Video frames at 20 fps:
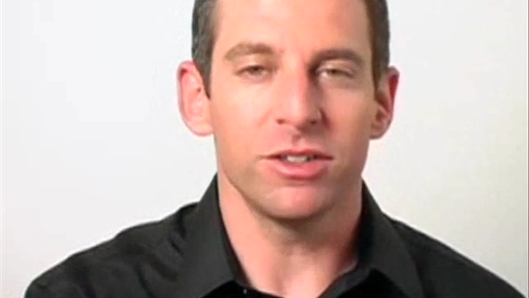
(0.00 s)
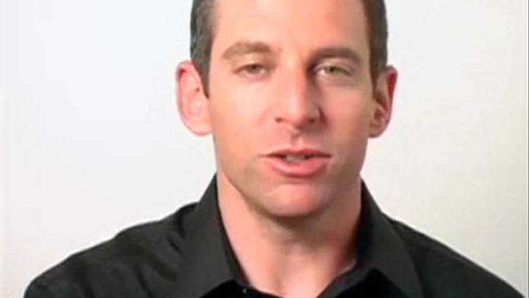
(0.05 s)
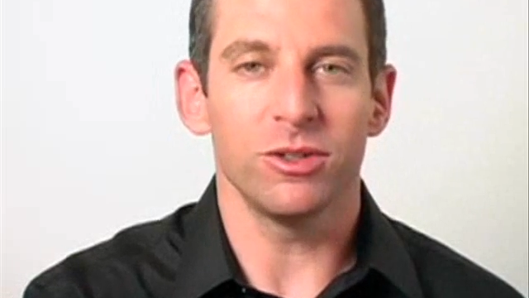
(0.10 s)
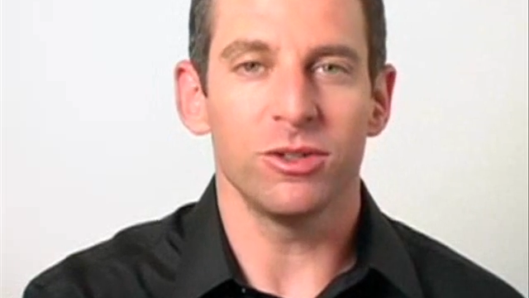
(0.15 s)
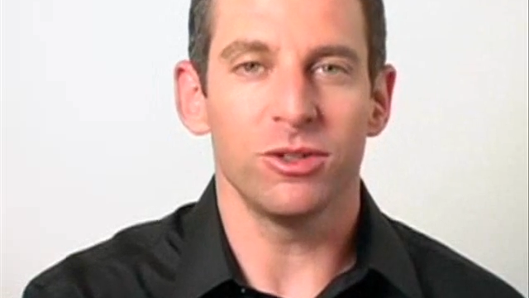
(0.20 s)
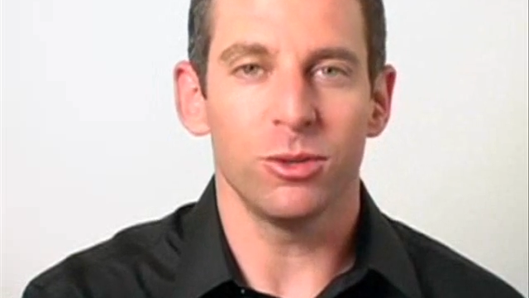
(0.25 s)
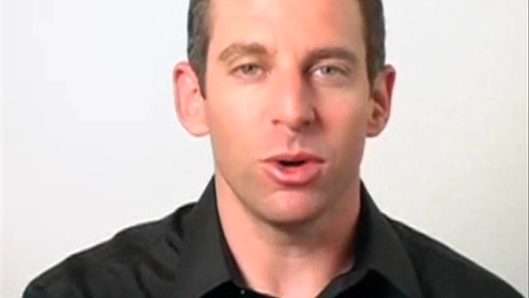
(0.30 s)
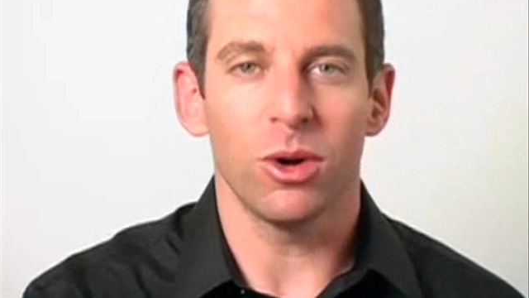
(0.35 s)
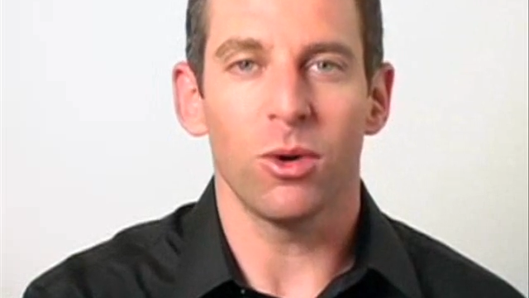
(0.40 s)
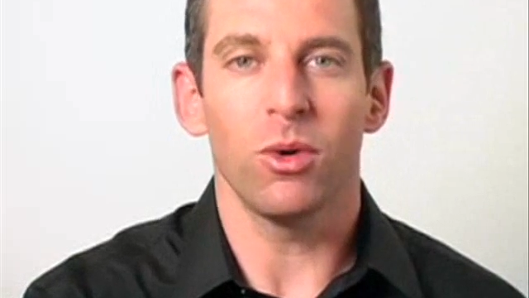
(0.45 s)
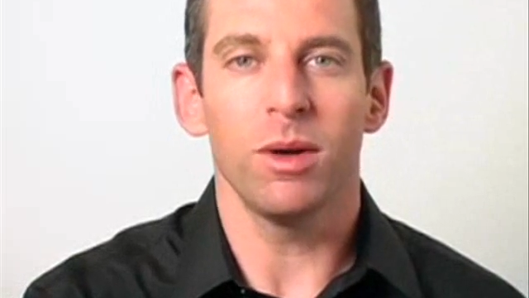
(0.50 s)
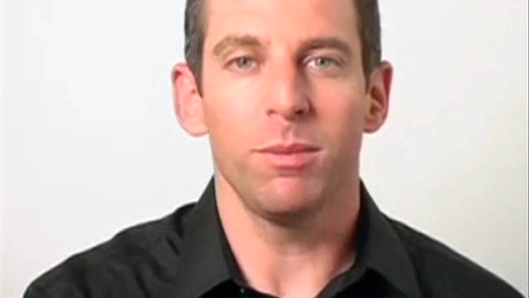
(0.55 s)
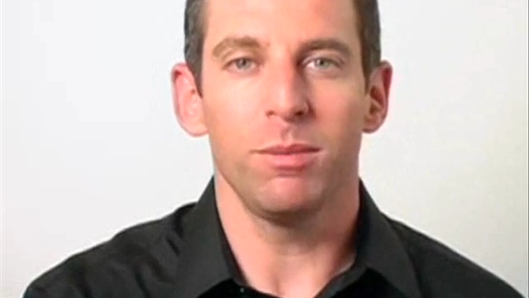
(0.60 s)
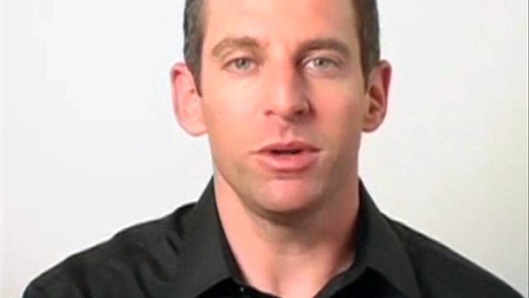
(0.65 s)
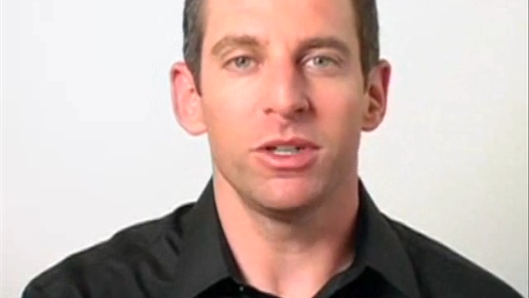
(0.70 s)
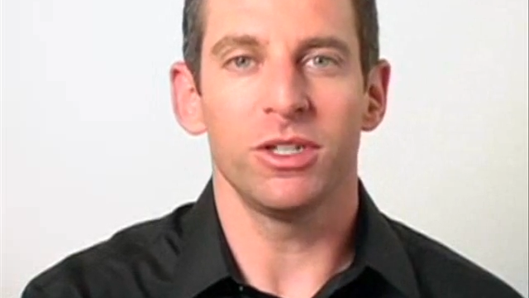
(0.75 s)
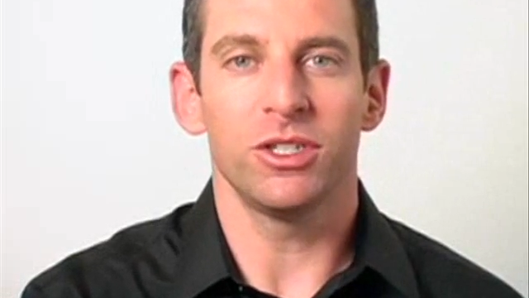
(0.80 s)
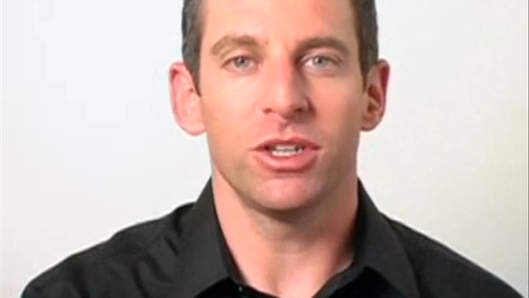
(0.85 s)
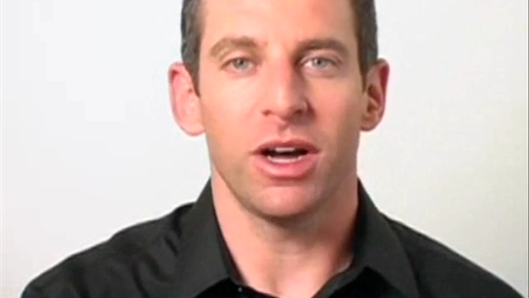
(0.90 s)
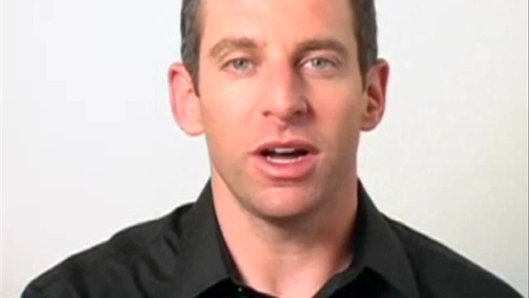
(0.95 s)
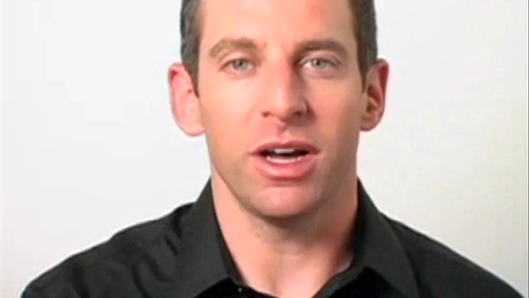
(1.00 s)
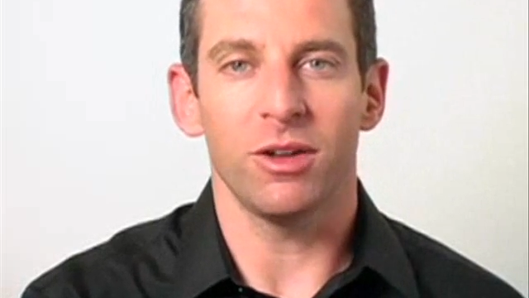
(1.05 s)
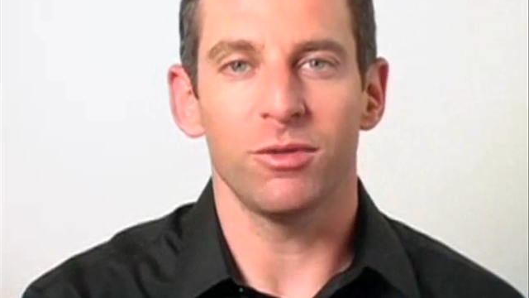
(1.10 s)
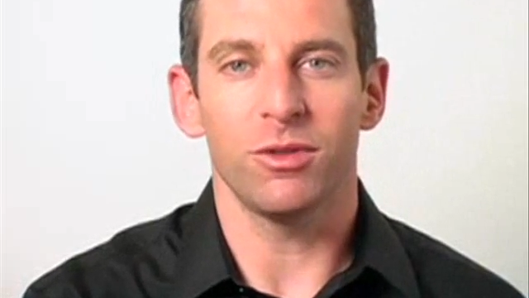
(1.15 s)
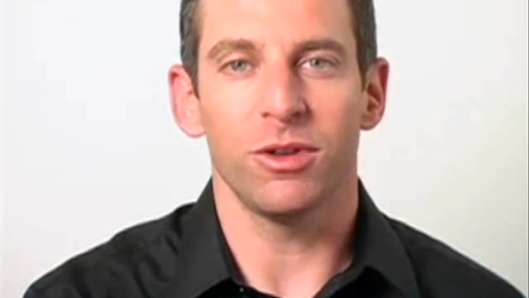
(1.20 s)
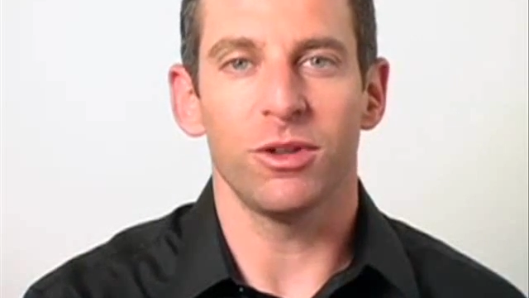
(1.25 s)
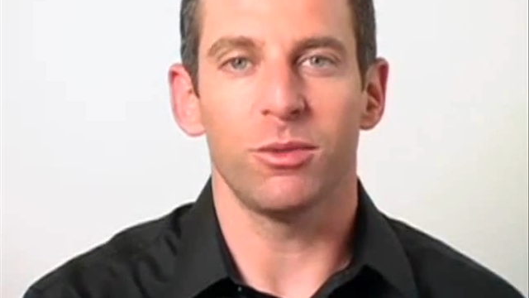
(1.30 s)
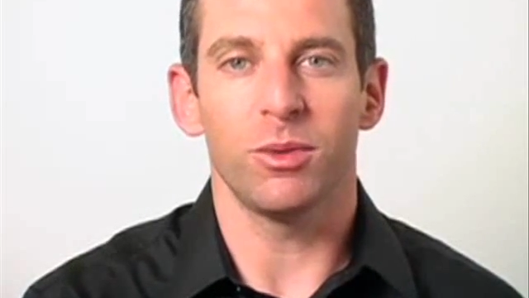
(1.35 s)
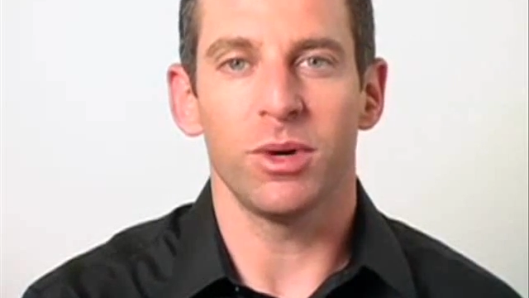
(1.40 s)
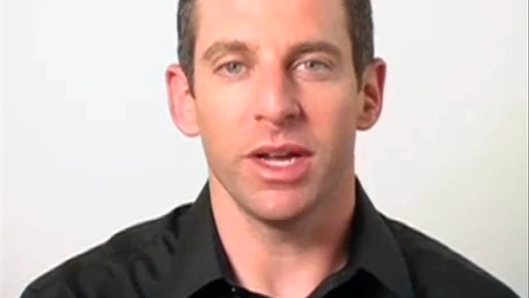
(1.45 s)
to equip your
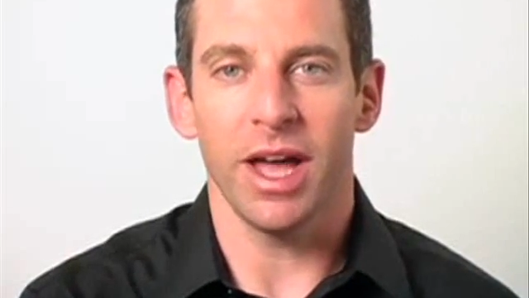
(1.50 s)
child for the